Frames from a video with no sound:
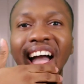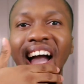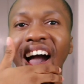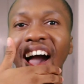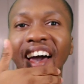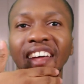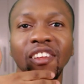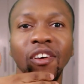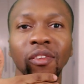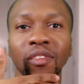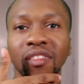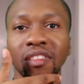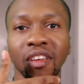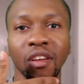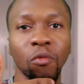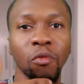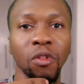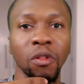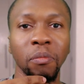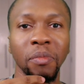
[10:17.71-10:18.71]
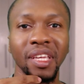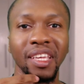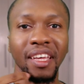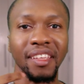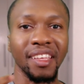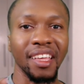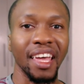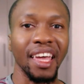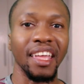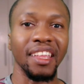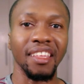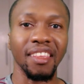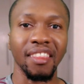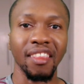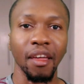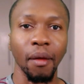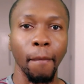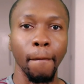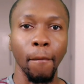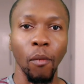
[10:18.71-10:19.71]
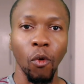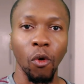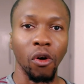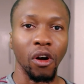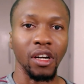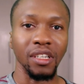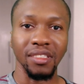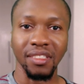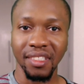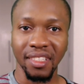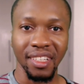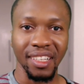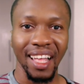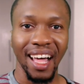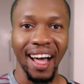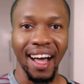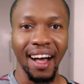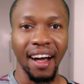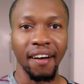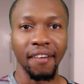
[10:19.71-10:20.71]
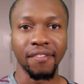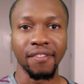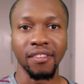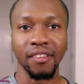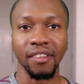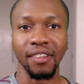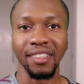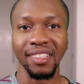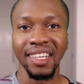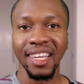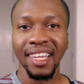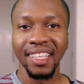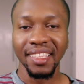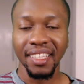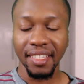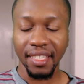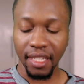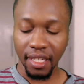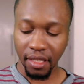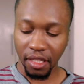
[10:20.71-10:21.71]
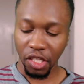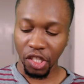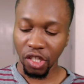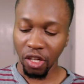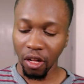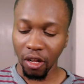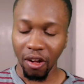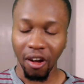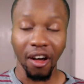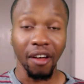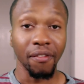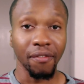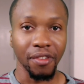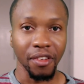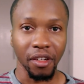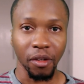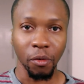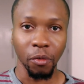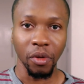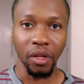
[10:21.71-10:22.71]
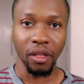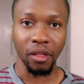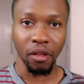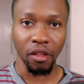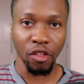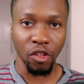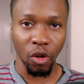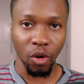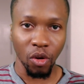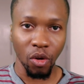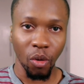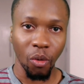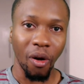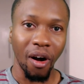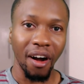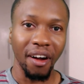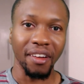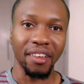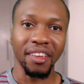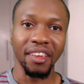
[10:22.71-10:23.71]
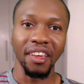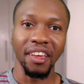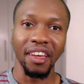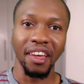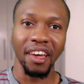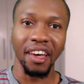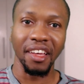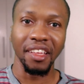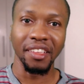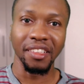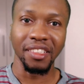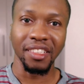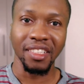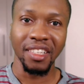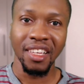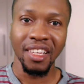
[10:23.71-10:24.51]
I don't think we'll be getting anything more until after this initial conflict with, Kawaki and,